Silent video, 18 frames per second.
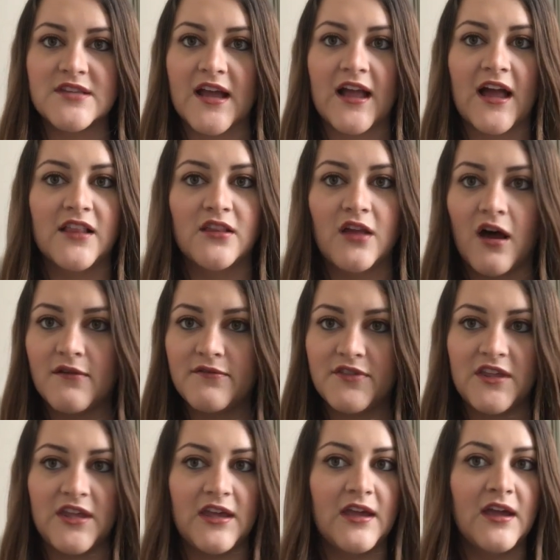Like, I
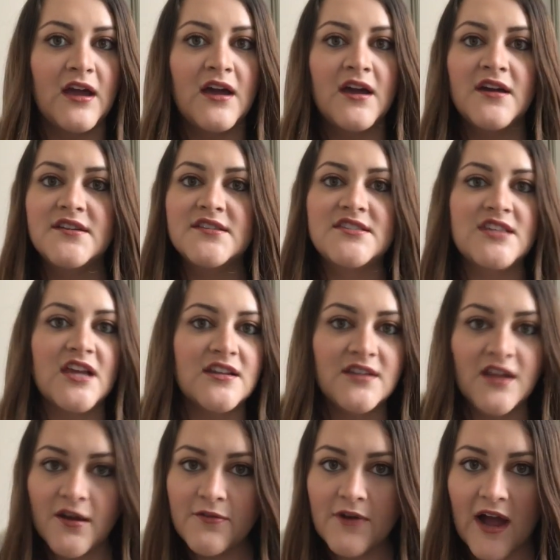love the
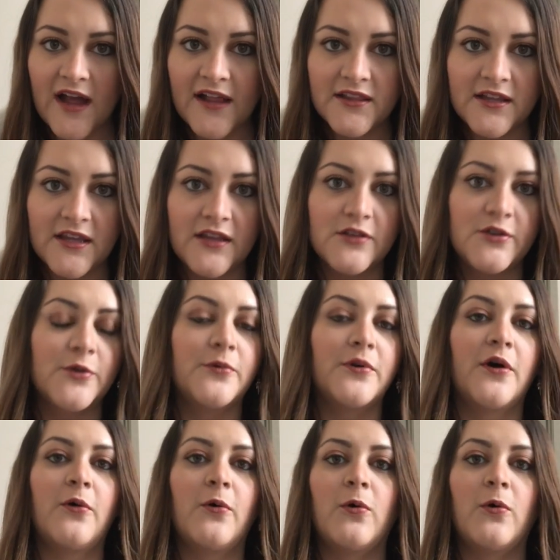Sunday Riley Luna